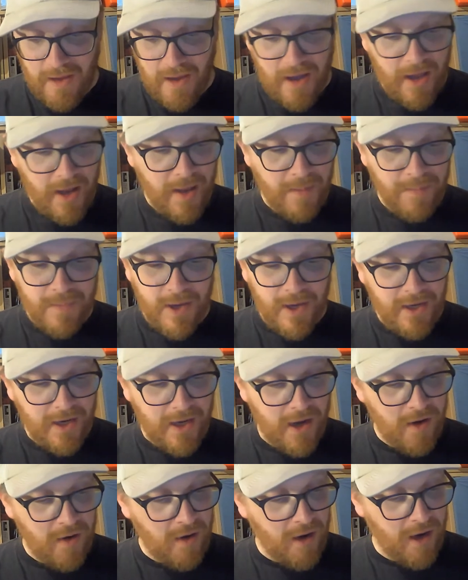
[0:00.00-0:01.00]
I'm, you
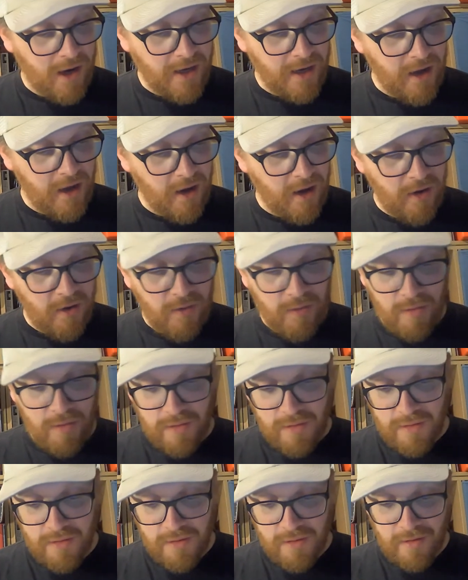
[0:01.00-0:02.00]
know, I know
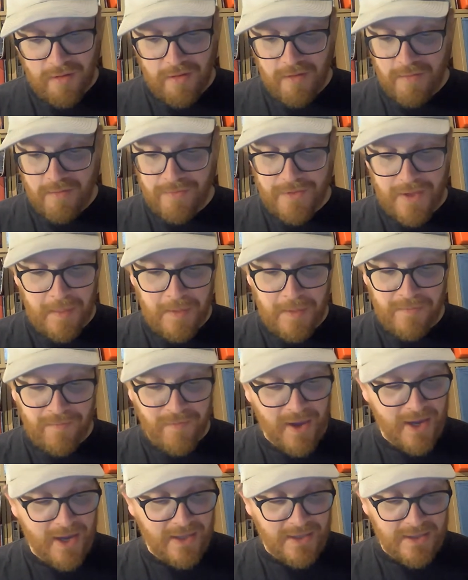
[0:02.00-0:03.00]
there were
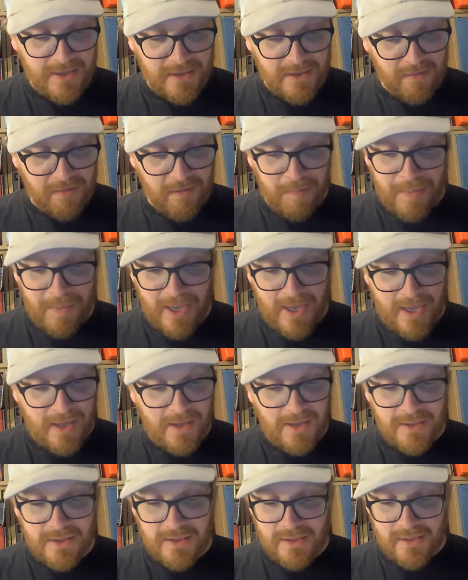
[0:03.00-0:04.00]
phases of the
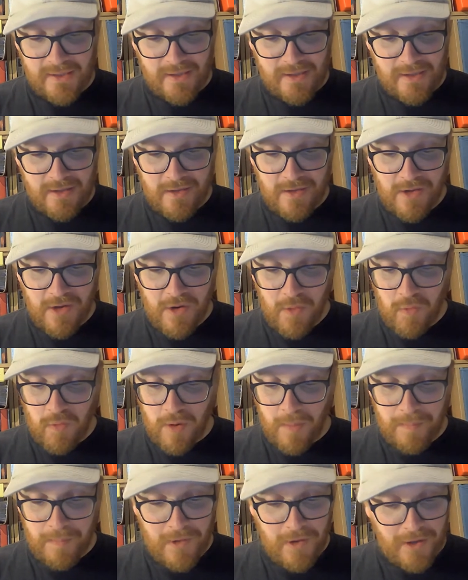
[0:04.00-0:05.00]
B's where
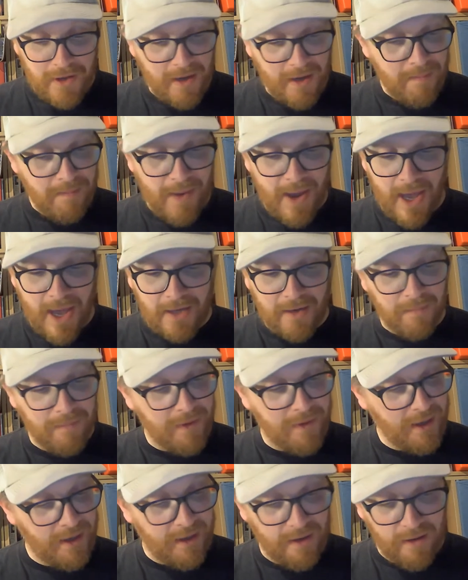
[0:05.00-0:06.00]
I'm looking back, I'm
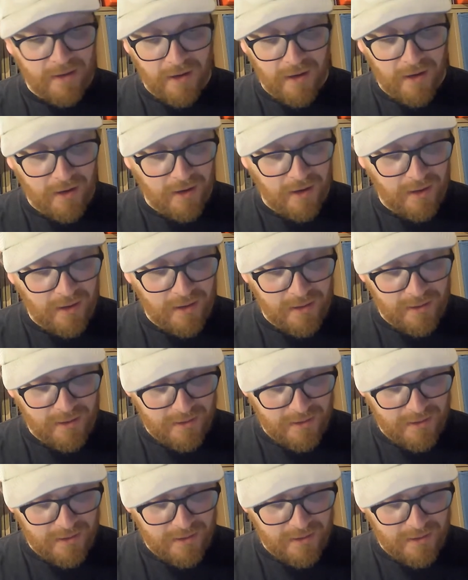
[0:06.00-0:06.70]
thinking, oh,